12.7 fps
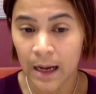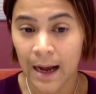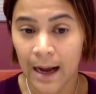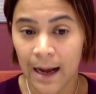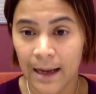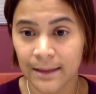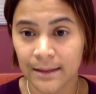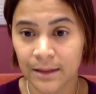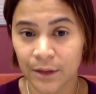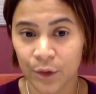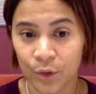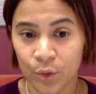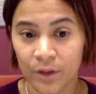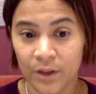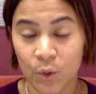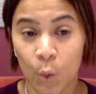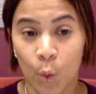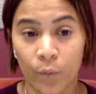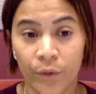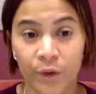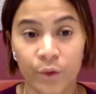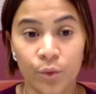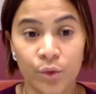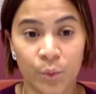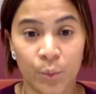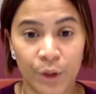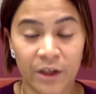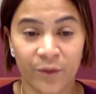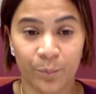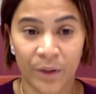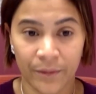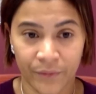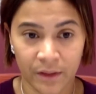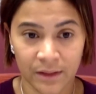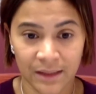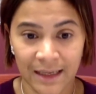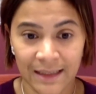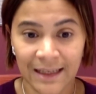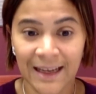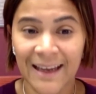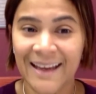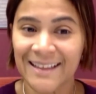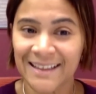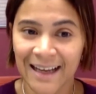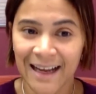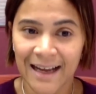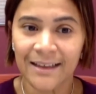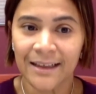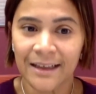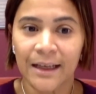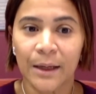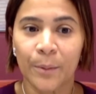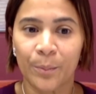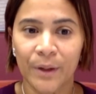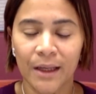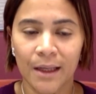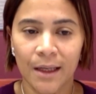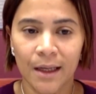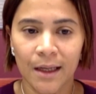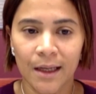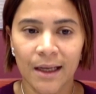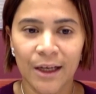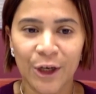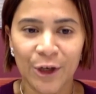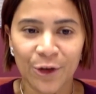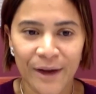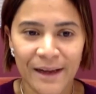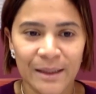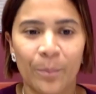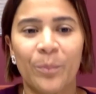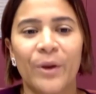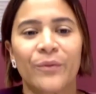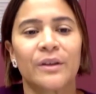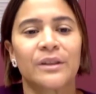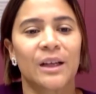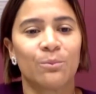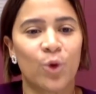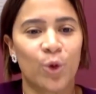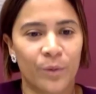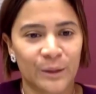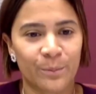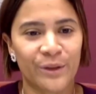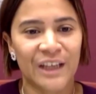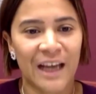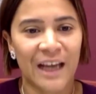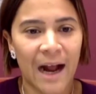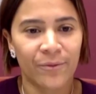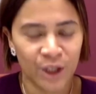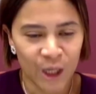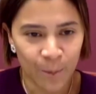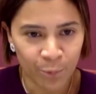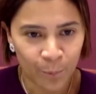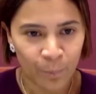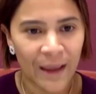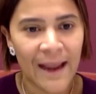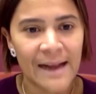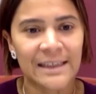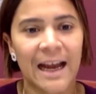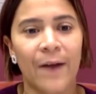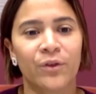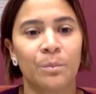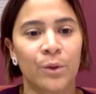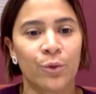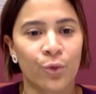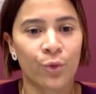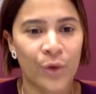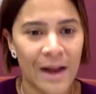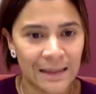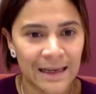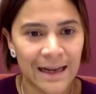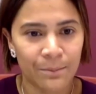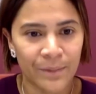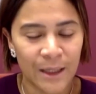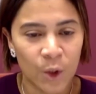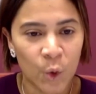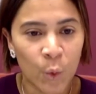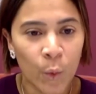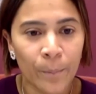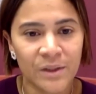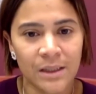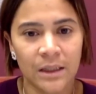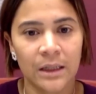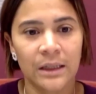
And you know, this overused word of pivot, it can be create a pivotal moment, but you have to come prepared, you have to be ready and be equipped